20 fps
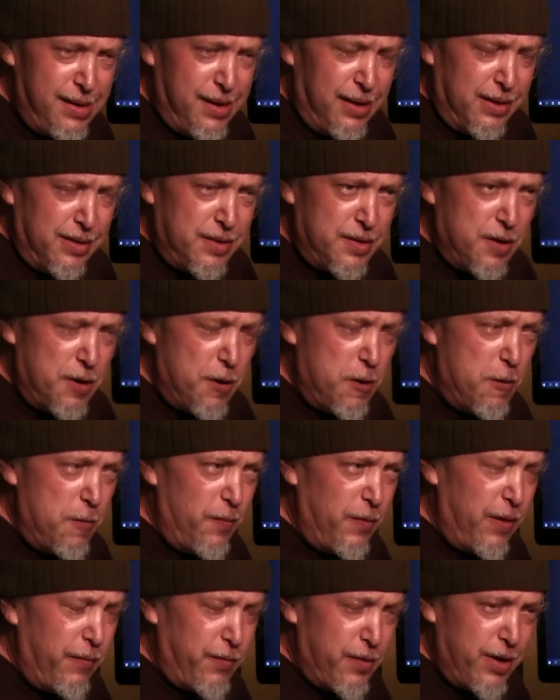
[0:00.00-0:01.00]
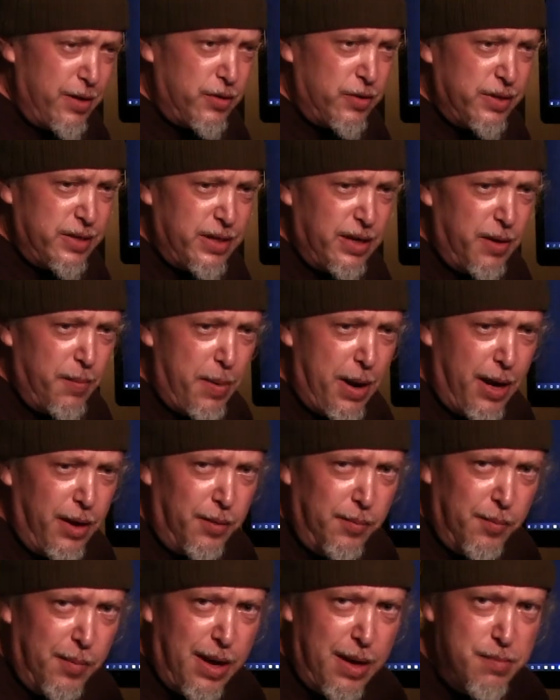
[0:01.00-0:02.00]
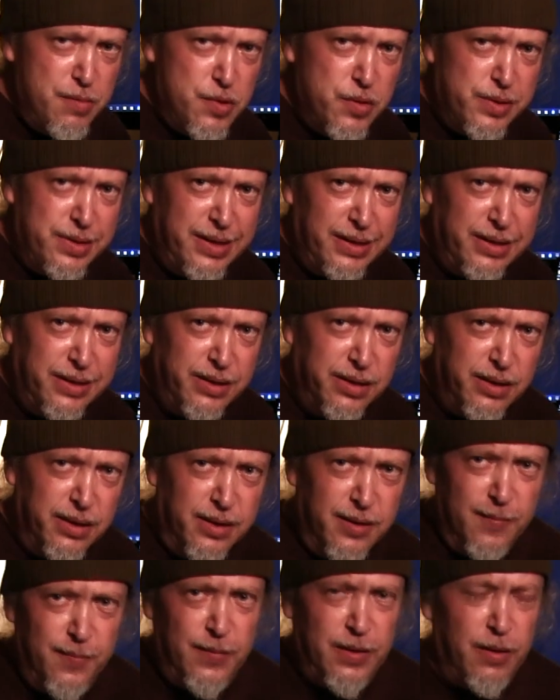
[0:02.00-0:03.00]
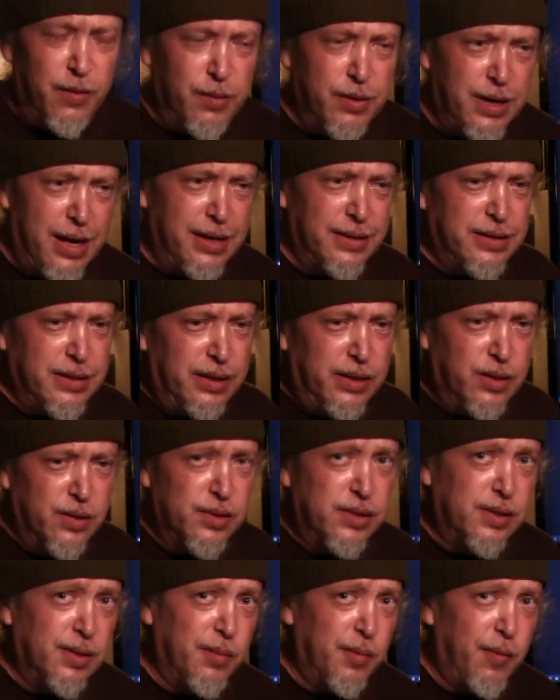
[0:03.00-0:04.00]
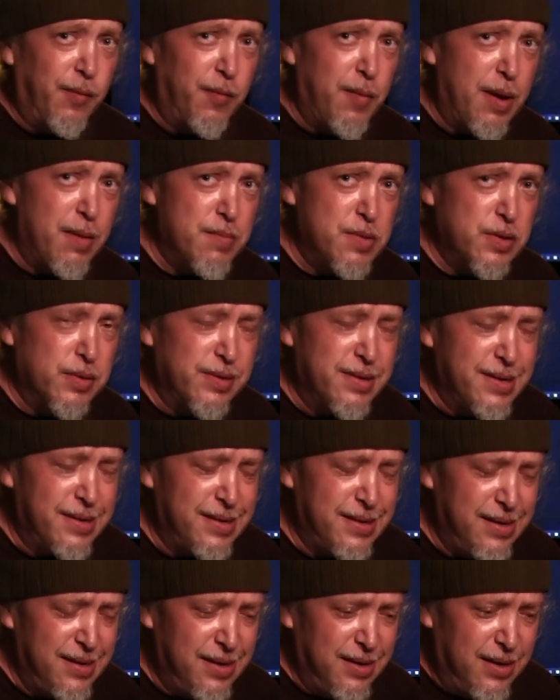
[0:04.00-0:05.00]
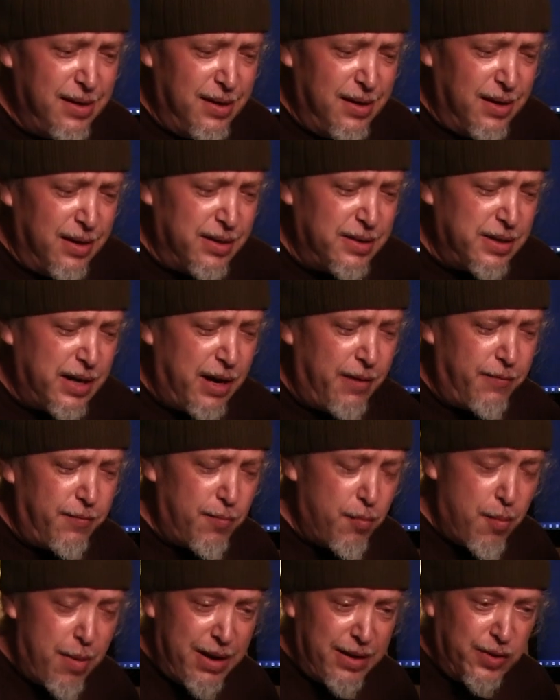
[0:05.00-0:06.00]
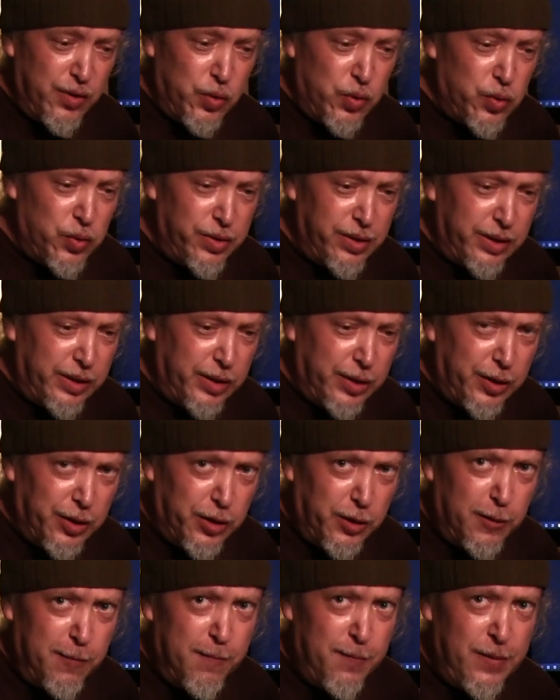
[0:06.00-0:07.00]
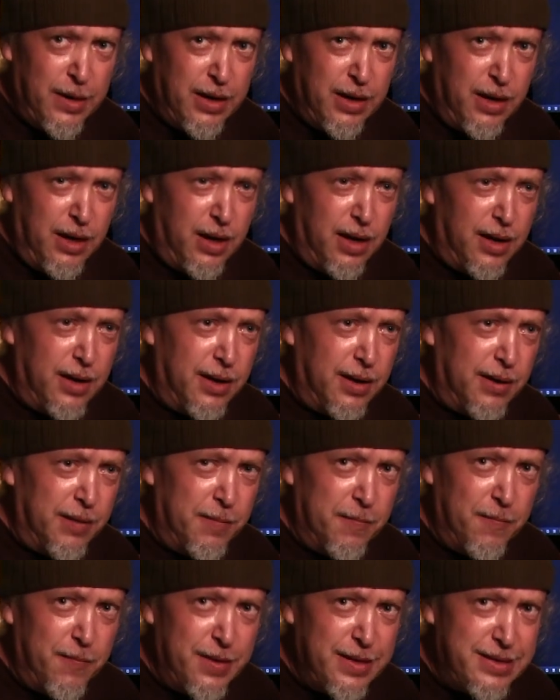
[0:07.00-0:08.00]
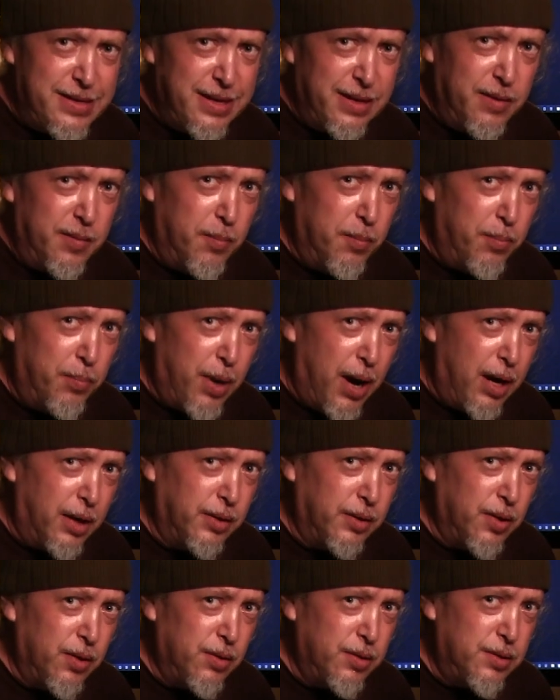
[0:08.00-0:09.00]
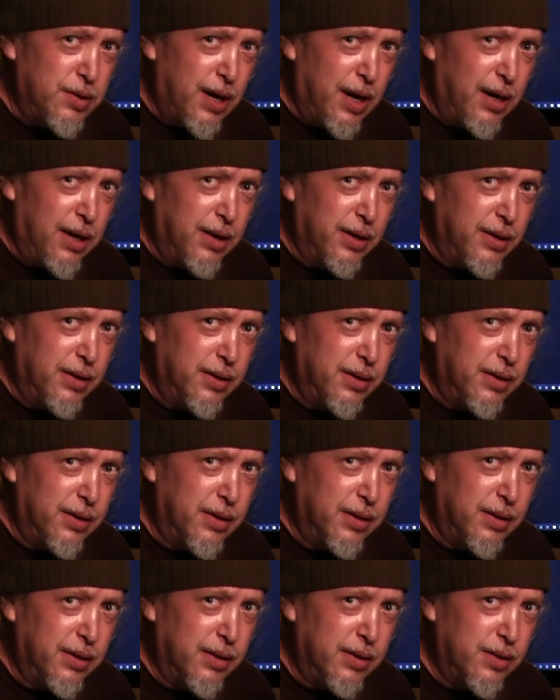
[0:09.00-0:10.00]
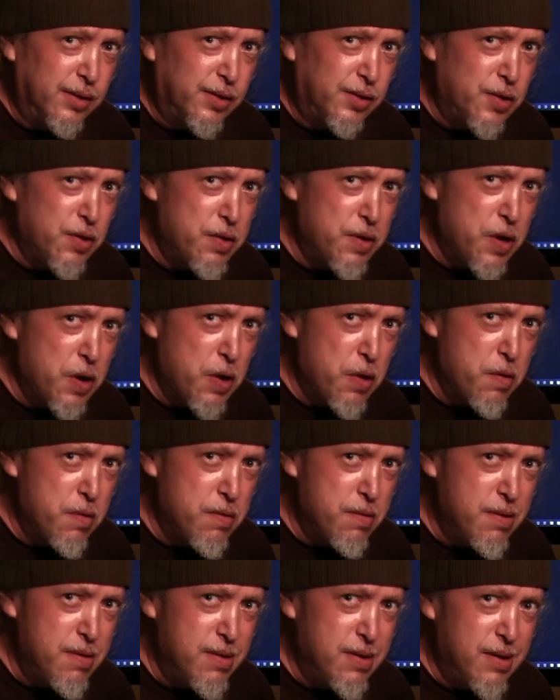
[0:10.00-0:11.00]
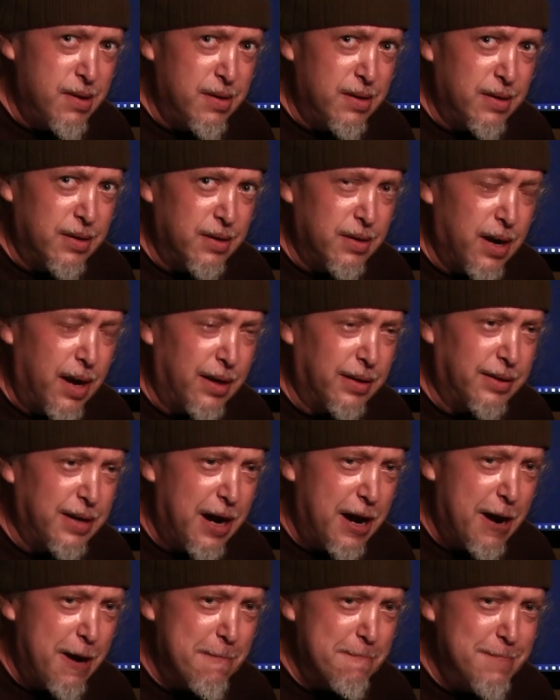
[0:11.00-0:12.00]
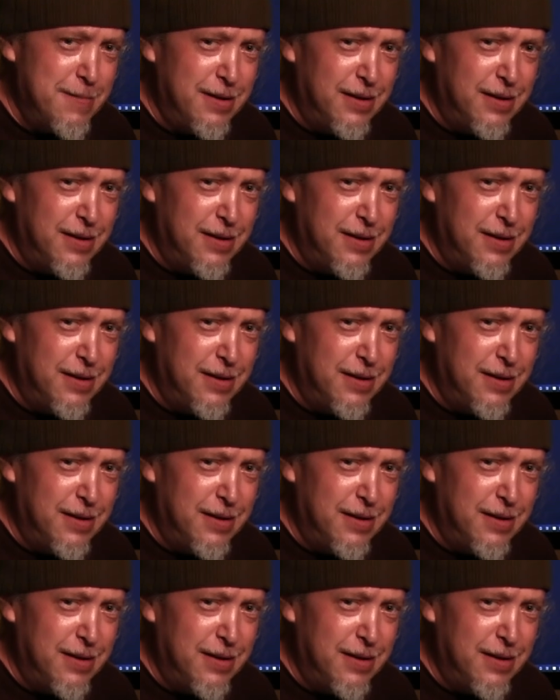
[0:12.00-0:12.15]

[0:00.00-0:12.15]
So if you're interested about my music or would like to hear some of my music, aside from my noodling here, visit bongojohnstudio.com.